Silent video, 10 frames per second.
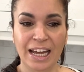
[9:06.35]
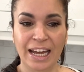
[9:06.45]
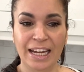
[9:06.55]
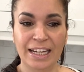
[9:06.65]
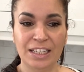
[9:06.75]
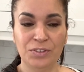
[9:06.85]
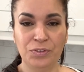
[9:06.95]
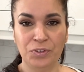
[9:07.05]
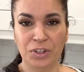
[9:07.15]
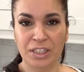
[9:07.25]
And
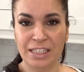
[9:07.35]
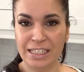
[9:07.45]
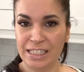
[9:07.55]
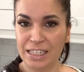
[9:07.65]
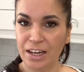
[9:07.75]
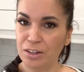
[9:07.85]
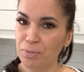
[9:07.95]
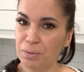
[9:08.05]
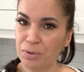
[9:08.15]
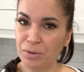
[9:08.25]
for the other
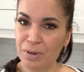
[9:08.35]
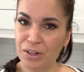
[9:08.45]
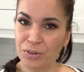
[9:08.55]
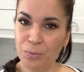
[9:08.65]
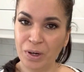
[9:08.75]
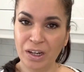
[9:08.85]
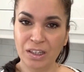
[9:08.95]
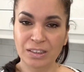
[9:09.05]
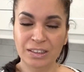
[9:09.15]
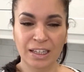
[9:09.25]
people around the
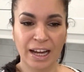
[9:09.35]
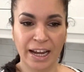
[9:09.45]
world,